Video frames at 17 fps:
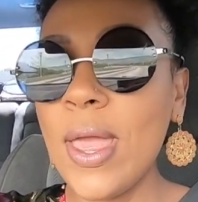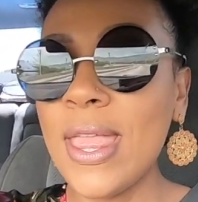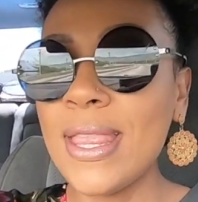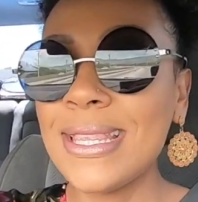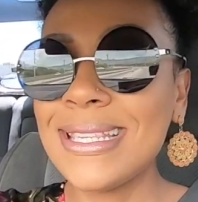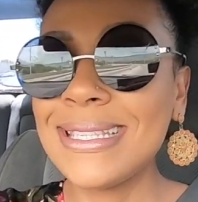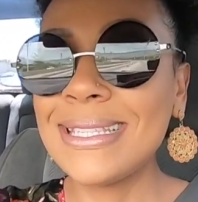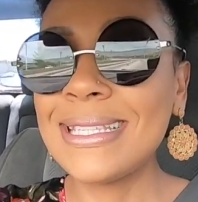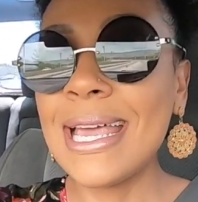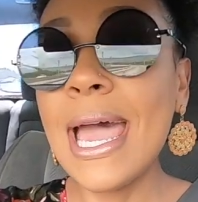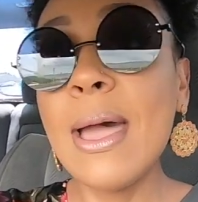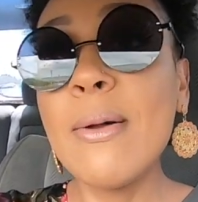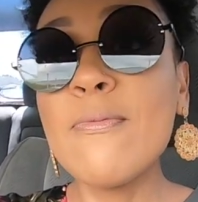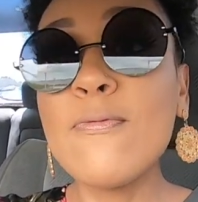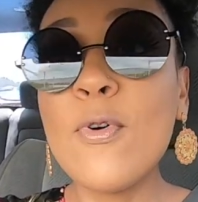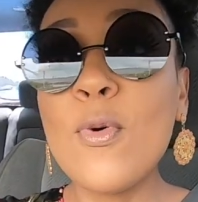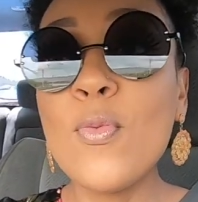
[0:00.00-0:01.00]
it's
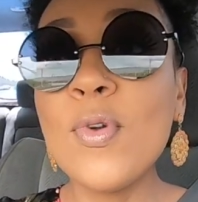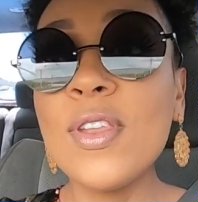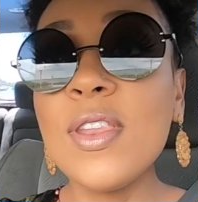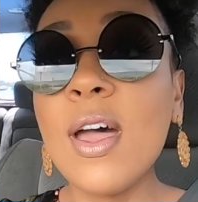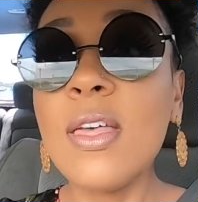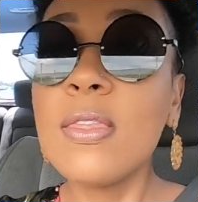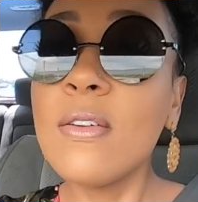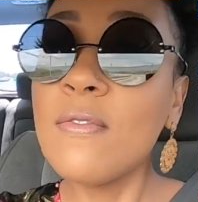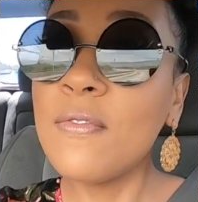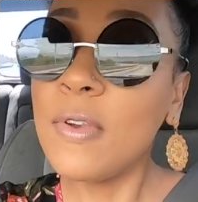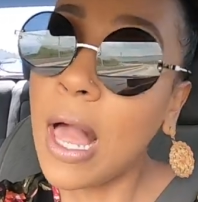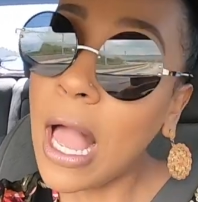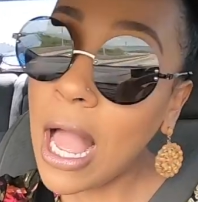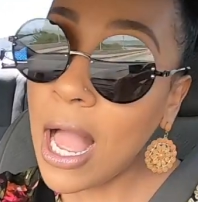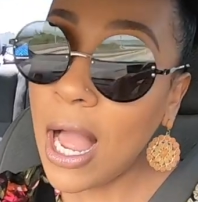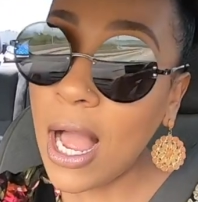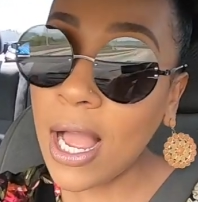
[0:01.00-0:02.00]
time for another
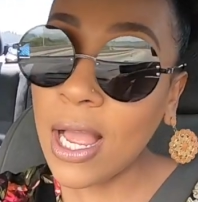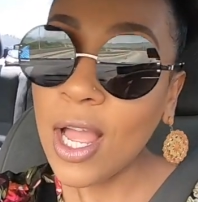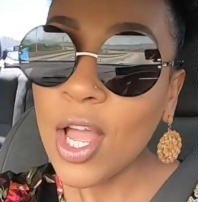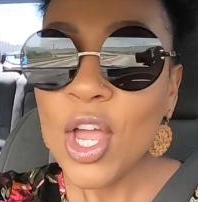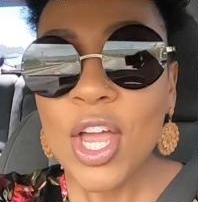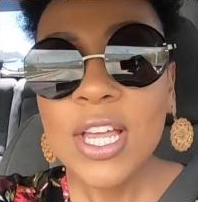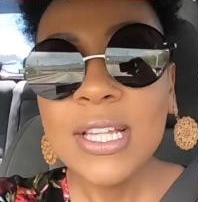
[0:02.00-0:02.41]
vlog.